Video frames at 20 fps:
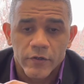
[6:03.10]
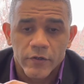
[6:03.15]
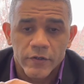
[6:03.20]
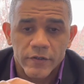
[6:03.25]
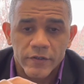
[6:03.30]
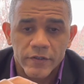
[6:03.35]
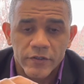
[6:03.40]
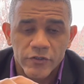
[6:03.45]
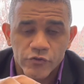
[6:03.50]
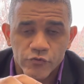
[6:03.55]

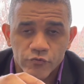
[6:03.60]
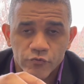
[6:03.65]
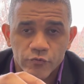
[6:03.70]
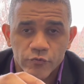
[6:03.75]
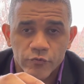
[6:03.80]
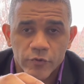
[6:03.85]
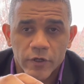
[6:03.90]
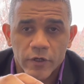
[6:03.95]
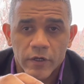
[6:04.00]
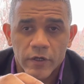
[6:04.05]
is
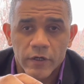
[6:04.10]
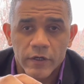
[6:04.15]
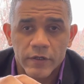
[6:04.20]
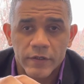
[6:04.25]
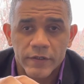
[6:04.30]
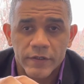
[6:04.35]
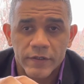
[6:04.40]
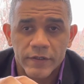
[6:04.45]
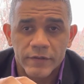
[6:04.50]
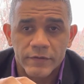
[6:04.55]

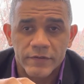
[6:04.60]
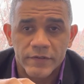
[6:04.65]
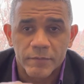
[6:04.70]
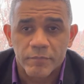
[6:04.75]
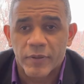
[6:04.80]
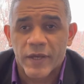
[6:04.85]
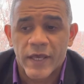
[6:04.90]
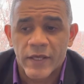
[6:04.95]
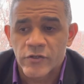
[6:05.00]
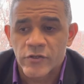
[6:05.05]
it
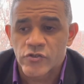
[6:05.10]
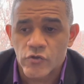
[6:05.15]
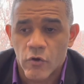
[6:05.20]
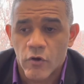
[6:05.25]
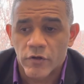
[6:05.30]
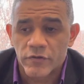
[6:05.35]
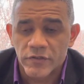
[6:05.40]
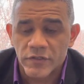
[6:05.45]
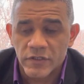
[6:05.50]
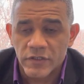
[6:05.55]
depends
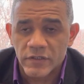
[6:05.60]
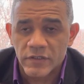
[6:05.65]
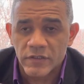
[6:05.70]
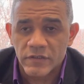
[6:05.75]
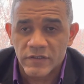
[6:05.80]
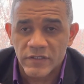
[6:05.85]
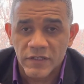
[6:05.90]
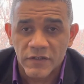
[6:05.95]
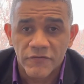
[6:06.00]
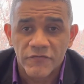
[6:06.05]
on the
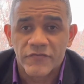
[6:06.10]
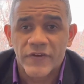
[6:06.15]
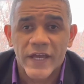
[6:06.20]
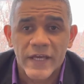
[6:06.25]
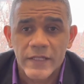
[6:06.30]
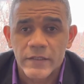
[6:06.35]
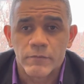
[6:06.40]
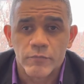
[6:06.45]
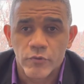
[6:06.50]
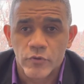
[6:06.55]

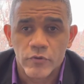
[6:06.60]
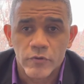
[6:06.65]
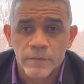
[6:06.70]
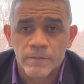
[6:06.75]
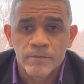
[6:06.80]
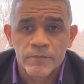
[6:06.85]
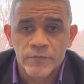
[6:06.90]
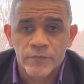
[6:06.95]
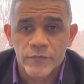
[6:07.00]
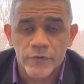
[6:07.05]

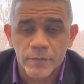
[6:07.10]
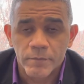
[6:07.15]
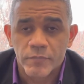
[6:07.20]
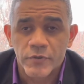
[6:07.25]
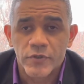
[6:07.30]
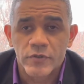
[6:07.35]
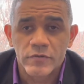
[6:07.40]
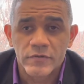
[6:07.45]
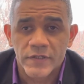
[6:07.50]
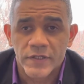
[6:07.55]

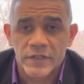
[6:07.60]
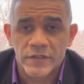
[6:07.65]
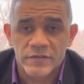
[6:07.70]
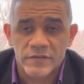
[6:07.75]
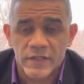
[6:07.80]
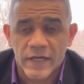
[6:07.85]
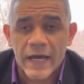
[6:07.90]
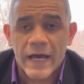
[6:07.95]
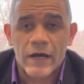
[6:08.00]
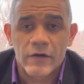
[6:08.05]
buildings,
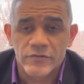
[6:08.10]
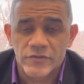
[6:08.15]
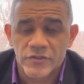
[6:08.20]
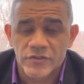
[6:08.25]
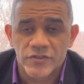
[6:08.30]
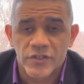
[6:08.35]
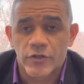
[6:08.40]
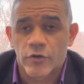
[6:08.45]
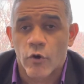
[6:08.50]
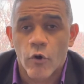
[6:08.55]
the
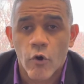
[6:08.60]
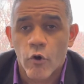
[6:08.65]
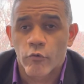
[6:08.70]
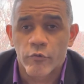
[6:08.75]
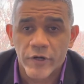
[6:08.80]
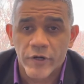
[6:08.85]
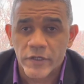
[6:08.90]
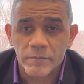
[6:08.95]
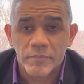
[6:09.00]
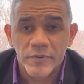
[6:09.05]
houses that are
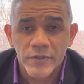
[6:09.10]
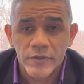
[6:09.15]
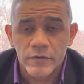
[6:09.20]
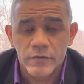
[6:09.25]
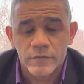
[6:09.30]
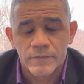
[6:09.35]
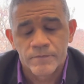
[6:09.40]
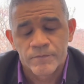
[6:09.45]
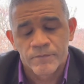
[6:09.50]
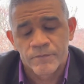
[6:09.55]
already
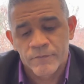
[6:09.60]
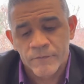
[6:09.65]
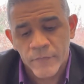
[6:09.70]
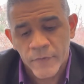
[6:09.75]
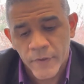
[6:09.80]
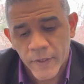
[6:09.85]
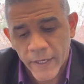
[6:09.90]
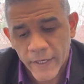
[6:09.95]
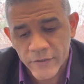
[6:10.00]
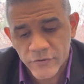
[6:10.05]
built.
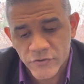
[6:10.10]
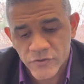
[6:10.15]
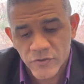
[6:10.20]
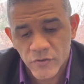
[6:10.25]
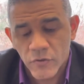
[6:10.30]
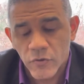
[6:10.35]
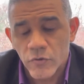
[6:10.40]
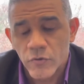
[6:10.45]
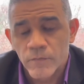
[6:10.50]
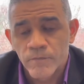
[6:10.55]
And
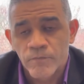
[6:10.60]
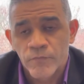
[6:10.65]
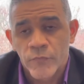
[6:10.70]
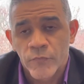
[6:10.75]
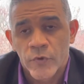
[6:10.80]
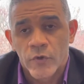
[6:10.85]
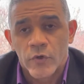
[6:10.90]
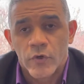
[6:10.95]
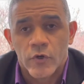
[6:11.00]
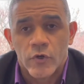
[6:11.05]
so
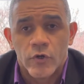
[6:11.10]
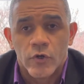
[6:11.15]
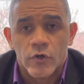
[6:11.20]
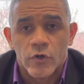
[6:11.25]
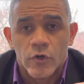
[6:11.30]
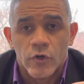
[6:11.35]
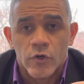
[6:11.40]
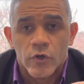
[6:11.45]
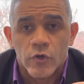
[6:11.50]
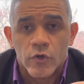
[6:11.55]

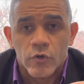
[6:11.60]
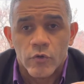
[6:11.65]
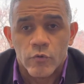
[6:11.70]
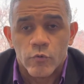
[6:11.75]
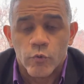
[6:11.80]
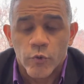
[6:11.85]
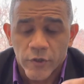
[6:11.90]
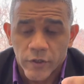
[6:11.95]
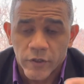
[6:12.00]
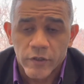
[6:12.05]

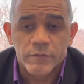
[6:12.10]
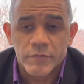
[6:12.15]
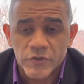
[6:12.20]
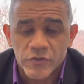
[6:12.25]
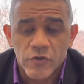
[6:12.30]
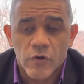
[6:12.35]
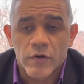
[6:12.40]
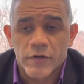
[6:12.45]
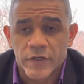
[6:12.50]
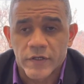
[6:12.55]
we're going to be
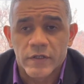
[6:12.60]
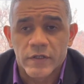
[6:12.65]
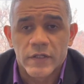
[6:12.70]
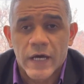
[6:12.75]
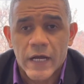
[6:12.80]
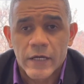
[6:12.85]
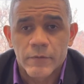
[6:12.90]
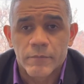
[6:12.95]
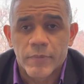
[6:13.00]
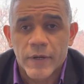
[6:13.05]
talking a
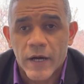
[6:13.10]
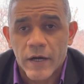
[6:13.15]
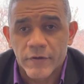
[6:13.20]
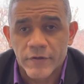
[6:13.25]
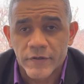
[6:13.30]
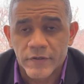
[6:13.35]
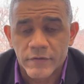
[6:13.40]
lot about